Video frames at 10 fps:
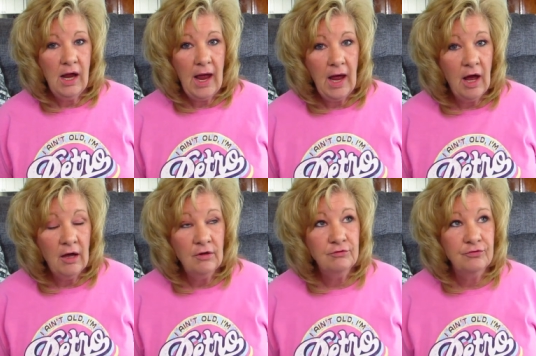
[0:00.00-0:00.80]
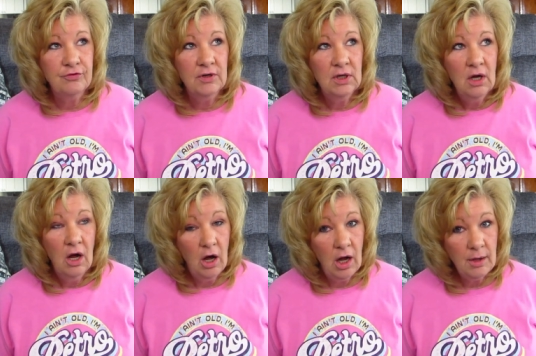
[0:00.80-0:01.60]
have
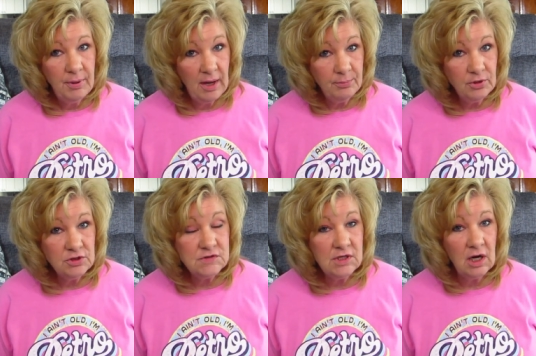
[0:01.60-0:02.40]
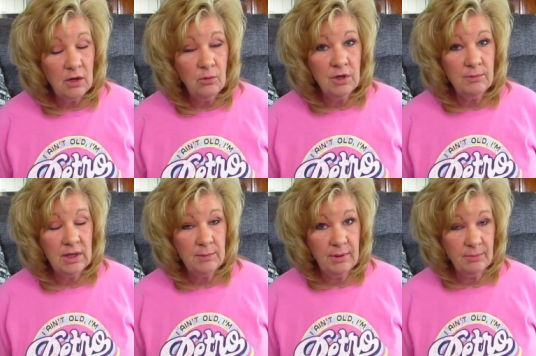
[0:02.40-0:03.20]
hot peppers that I want to
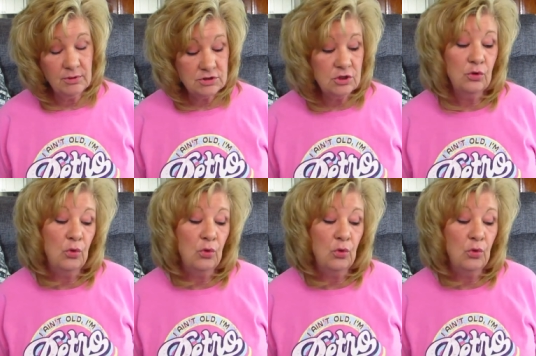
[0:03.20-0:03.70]
make peppers in